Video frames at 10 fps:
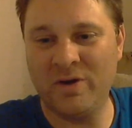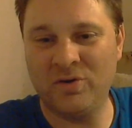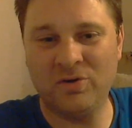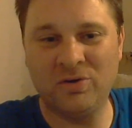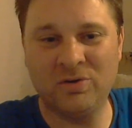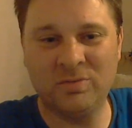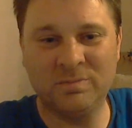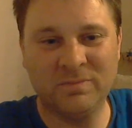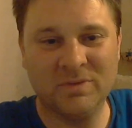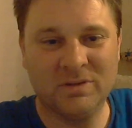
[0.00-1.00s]
I don't know.
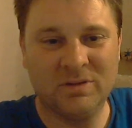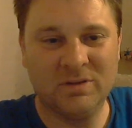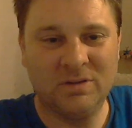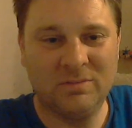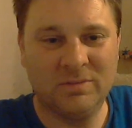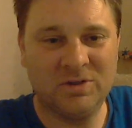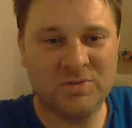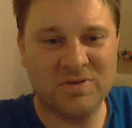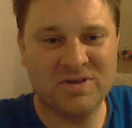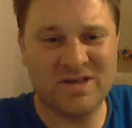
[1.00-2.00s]
But
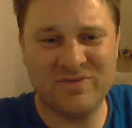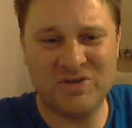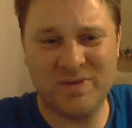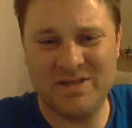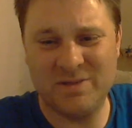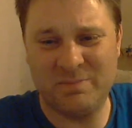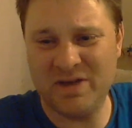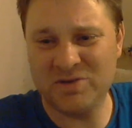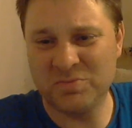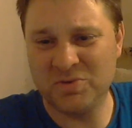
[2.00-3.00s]
this one's
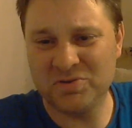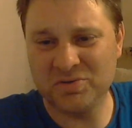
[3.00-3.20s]
720p or something.